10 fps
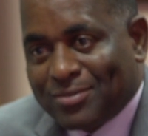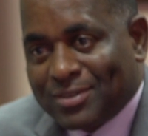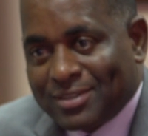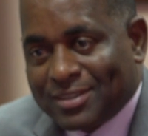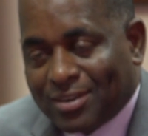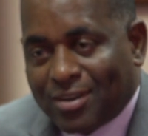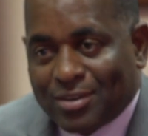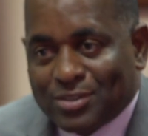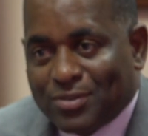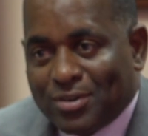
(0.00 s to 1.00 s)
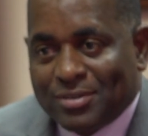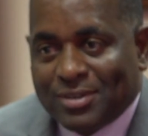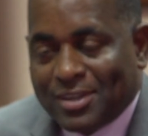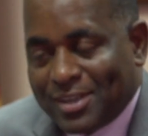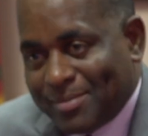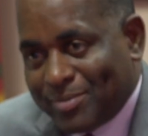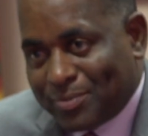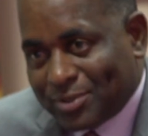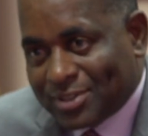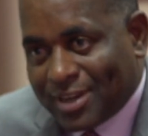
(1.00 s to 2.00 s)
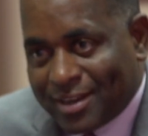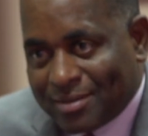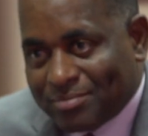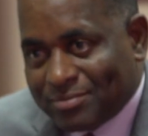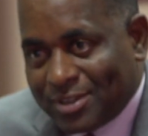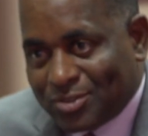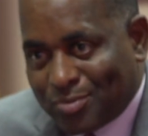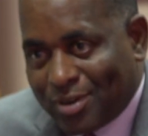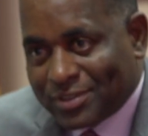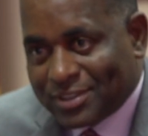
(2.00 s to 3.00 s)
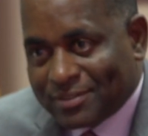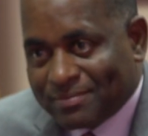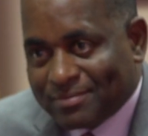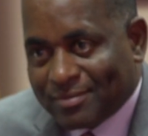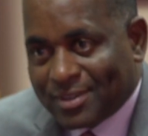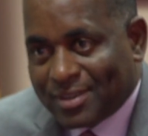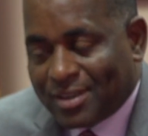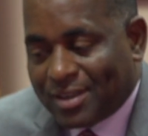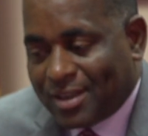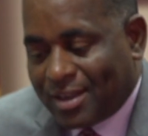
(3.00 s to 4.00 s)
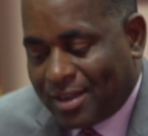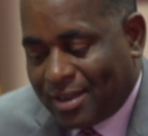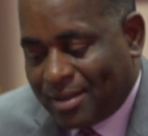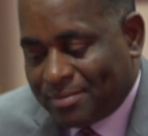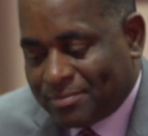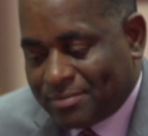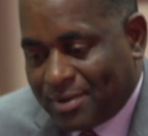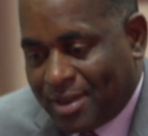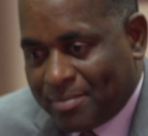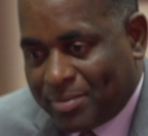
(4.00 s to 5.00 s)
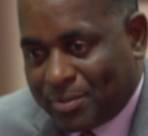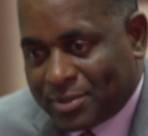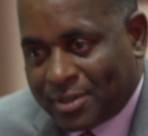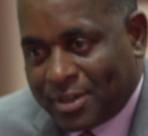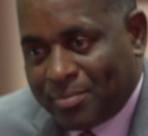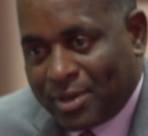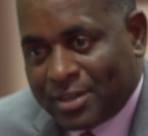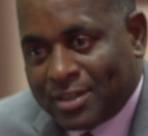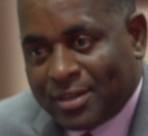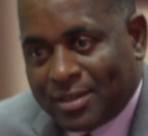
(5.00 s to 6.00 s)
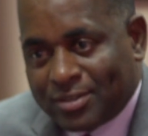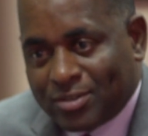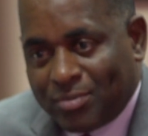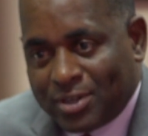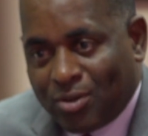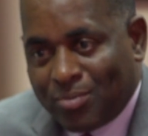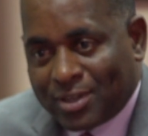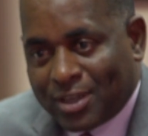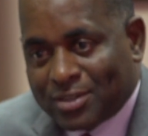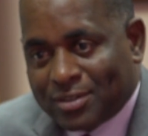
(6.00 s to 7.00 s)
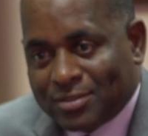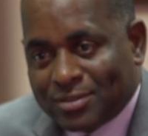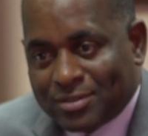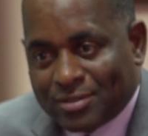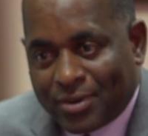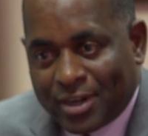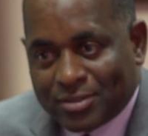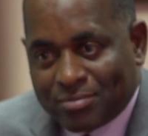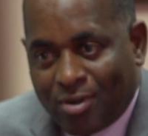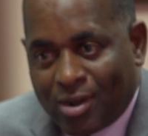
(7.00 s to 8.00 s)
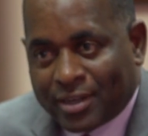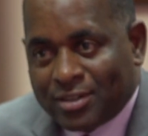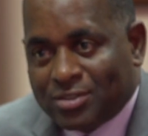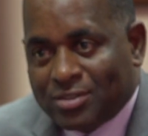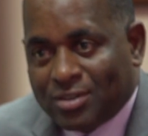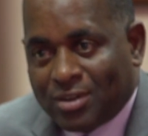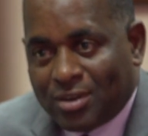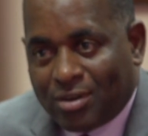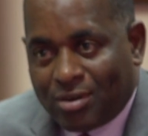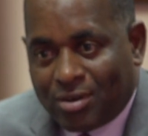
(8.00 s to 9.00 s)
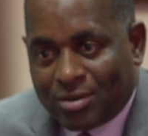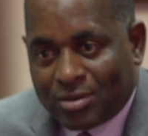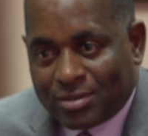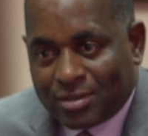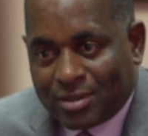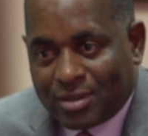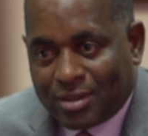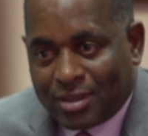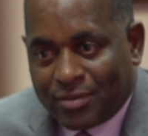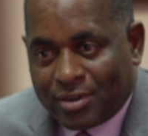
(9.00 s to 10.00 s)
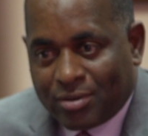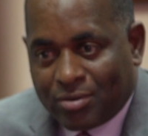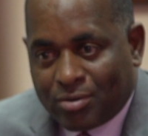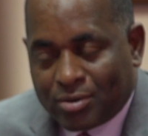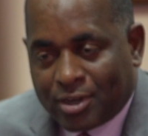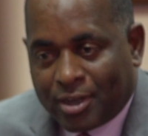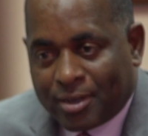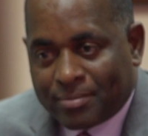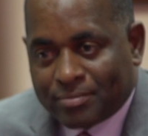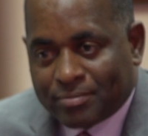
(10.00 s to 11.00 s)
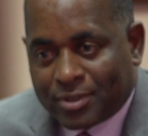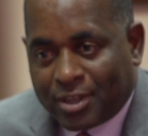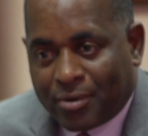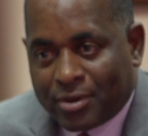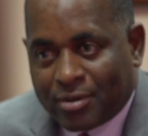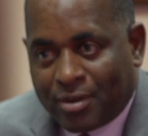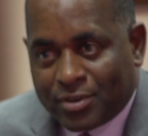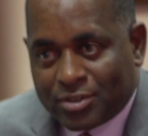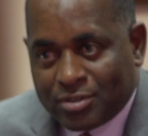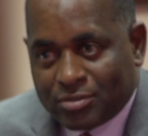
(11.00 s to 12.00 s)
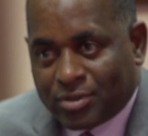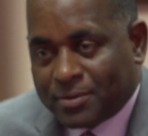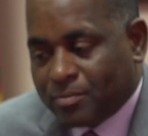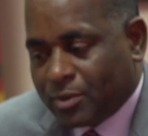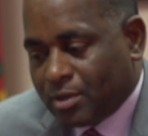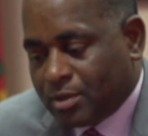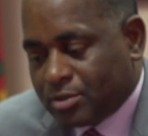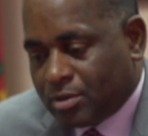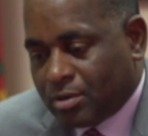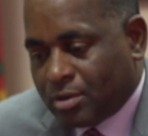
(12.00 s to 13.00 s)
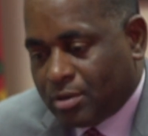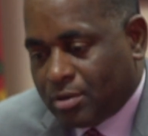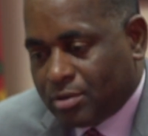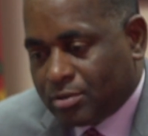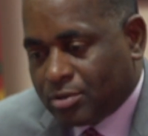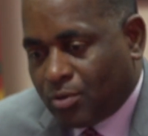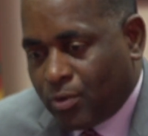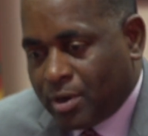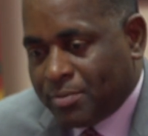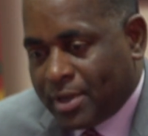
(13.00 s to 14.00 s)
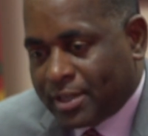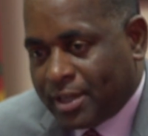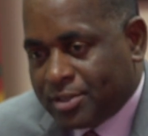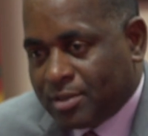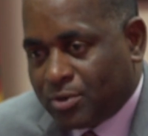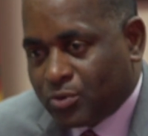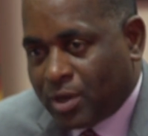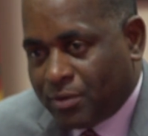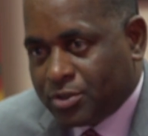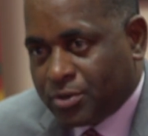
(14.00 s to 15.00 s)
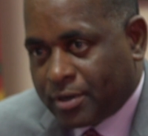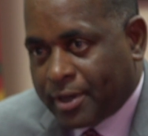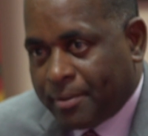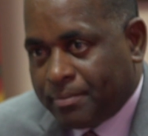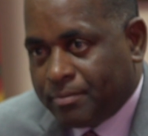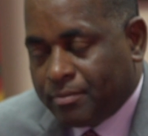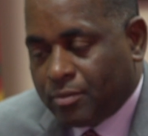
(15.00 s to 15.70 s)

that was, that's a cause for people sliding into poverty um, and people's inability to meet their obligations, whether it's a mortgage or even their own um, caring of the children. So, so we'll be engaging about 1,200 of them,